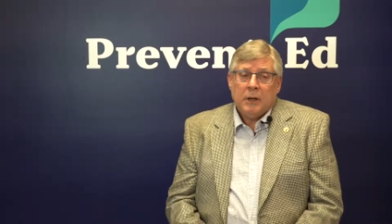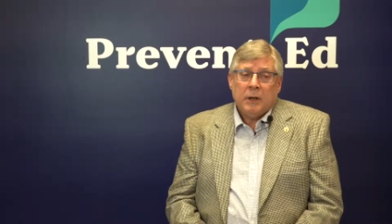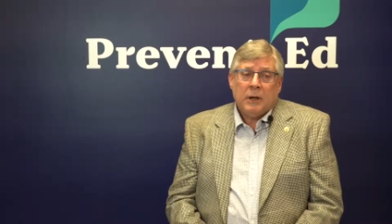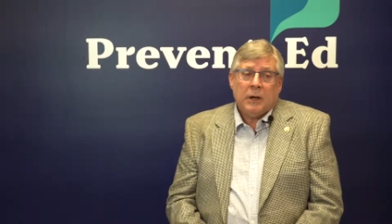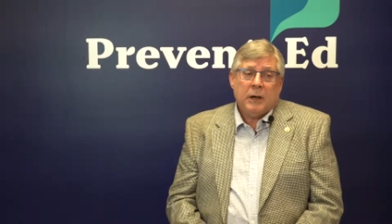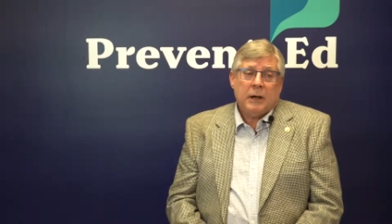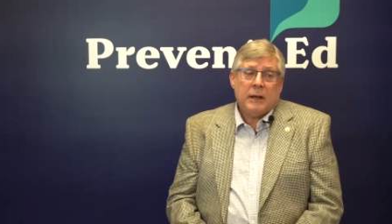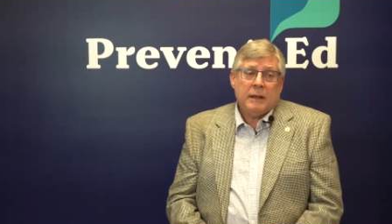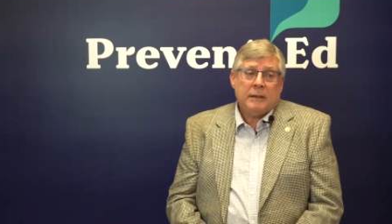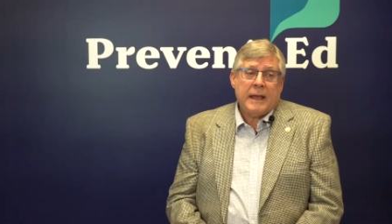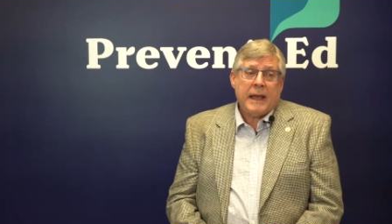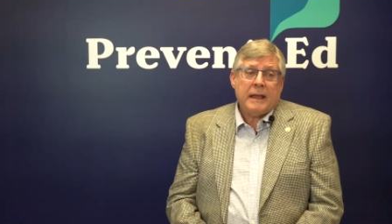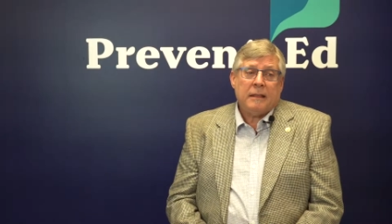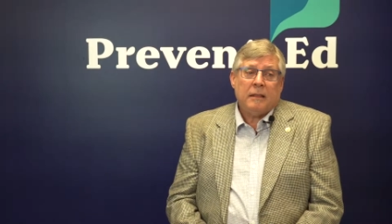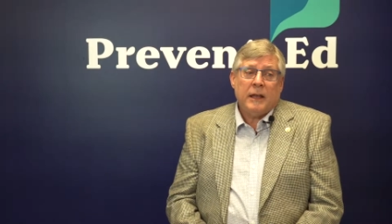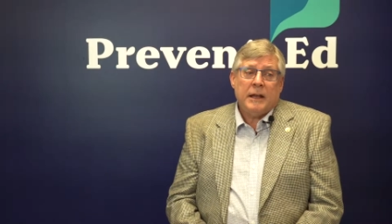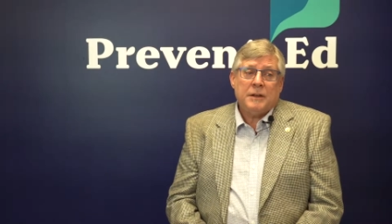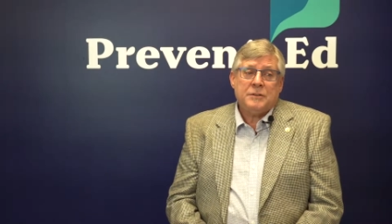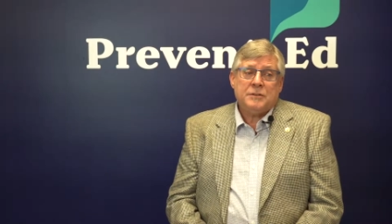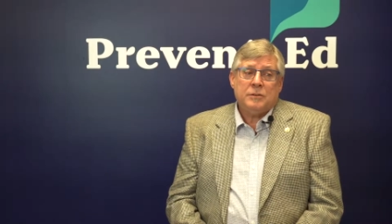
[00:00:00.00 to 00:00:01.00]
That
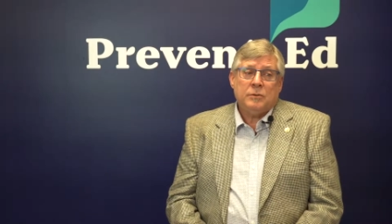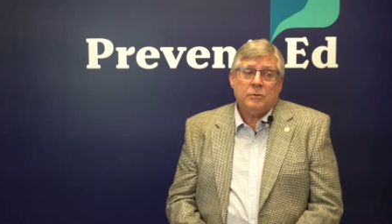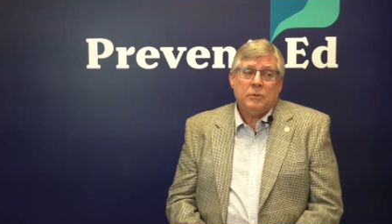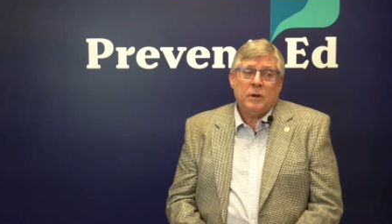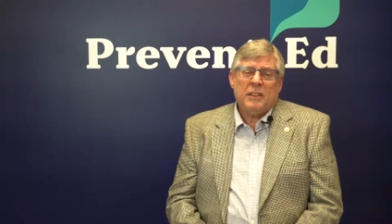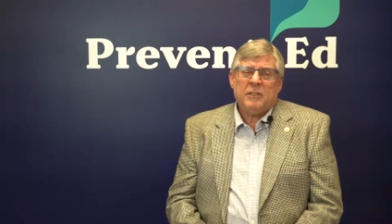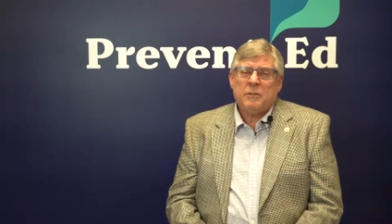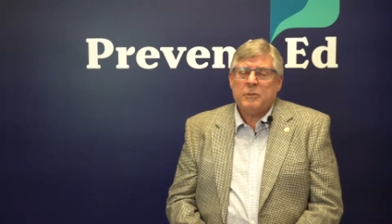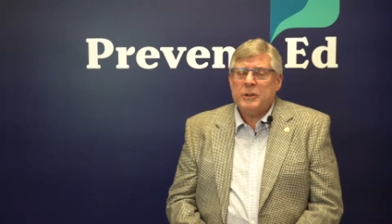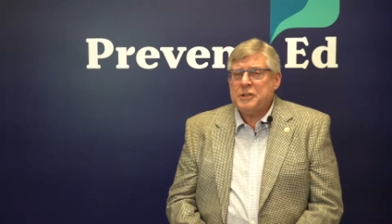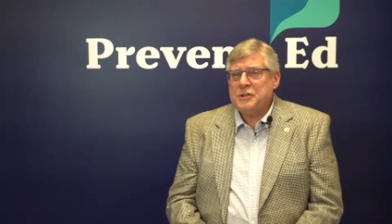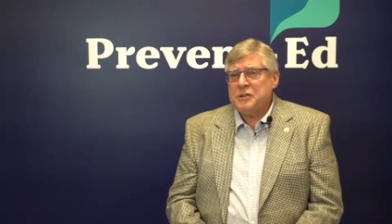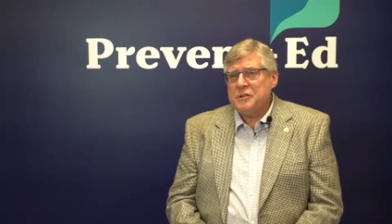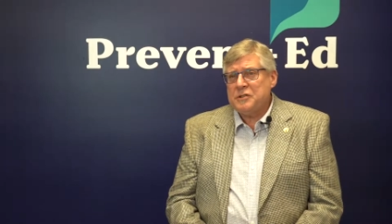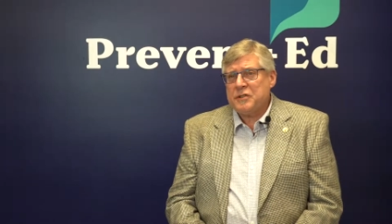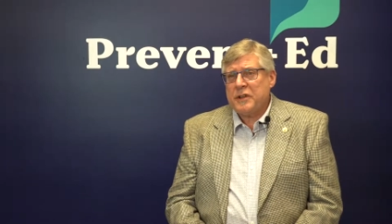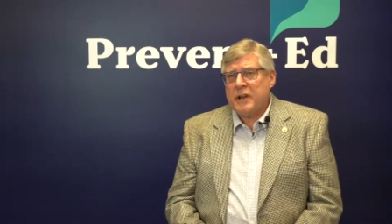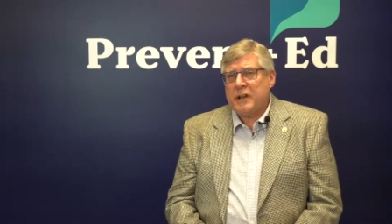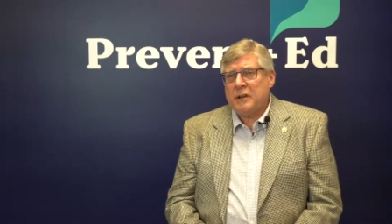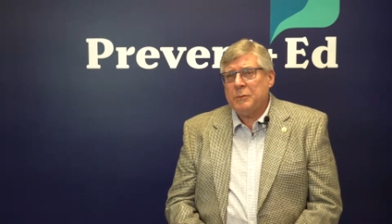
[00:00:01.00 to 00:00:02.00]
led to other
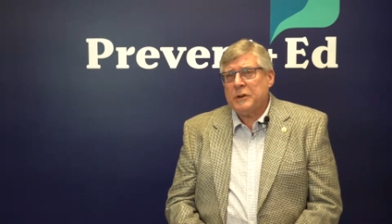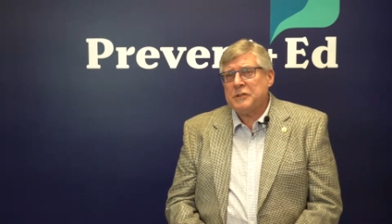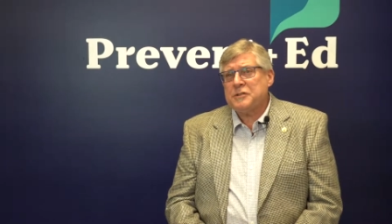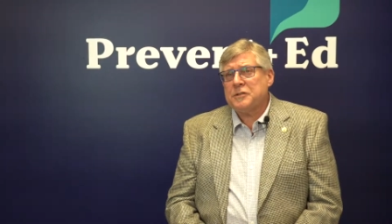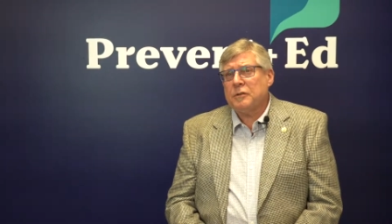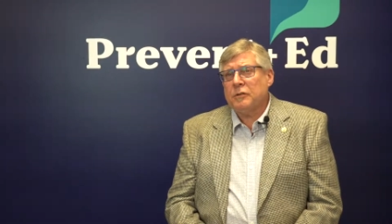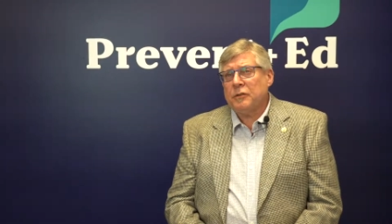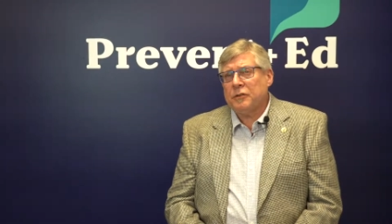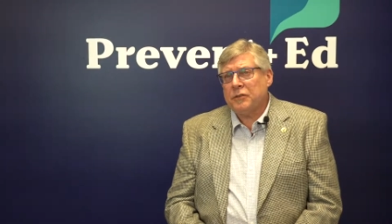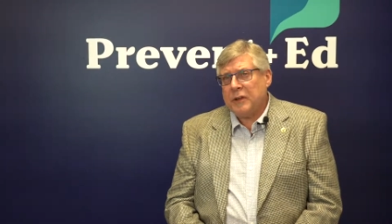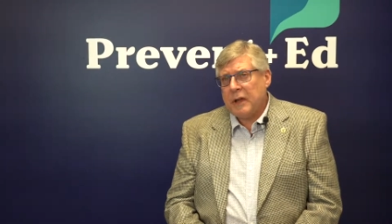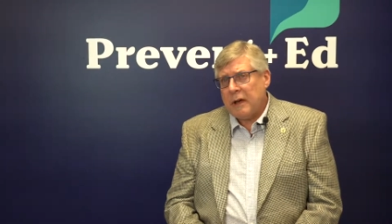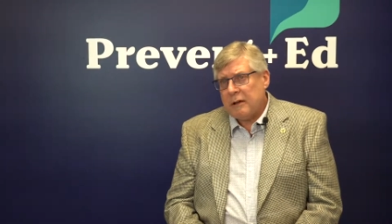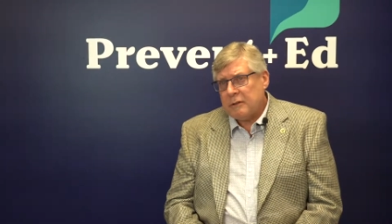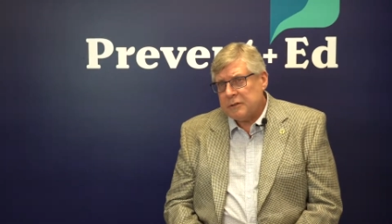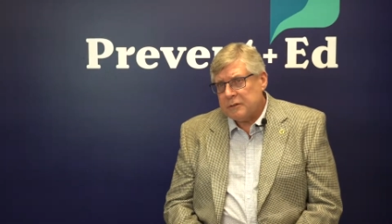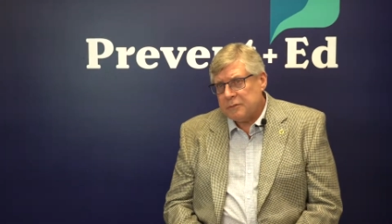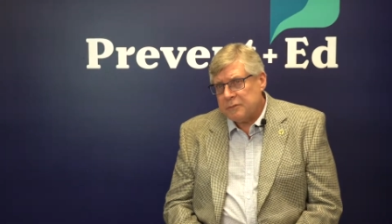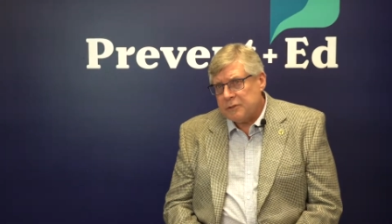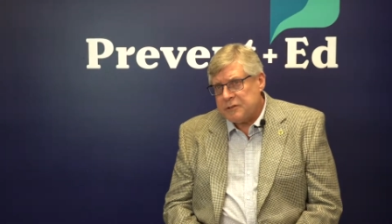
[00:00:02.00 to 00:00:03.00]
issues like
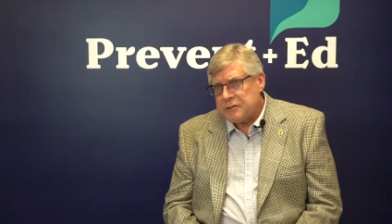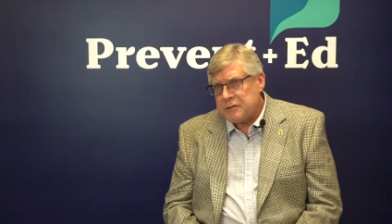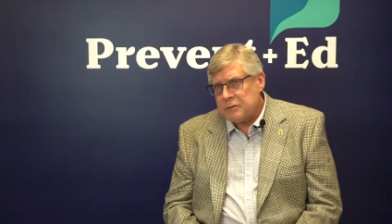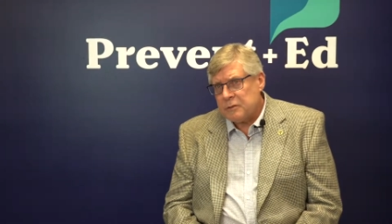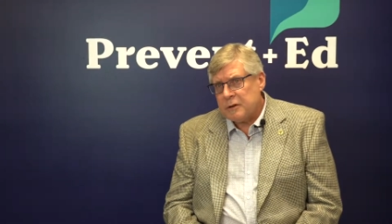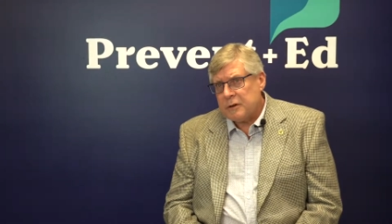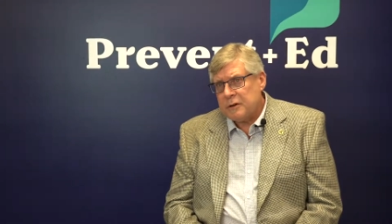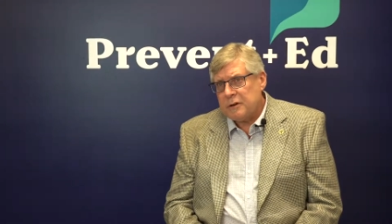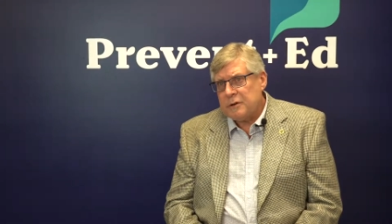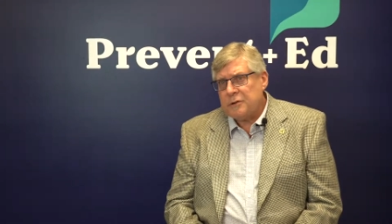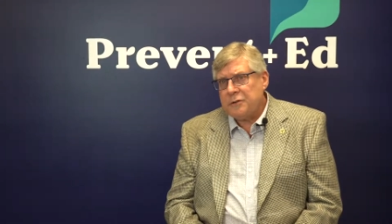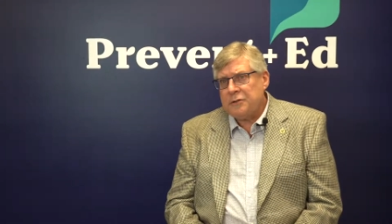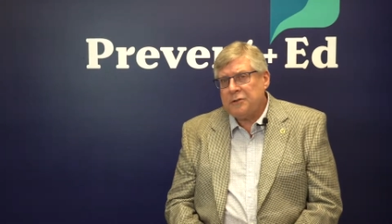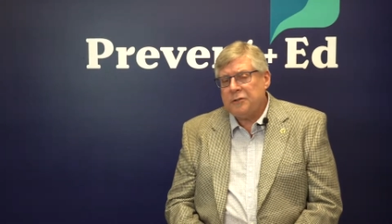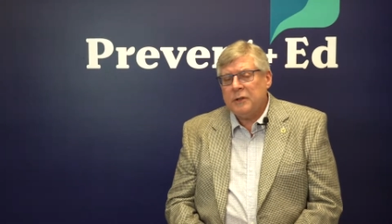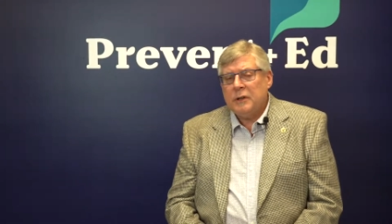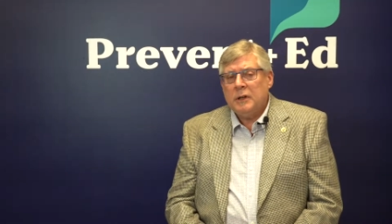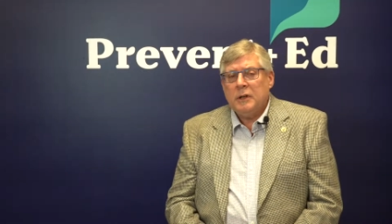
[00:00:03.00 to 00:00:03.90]
musculoskeletal disorders.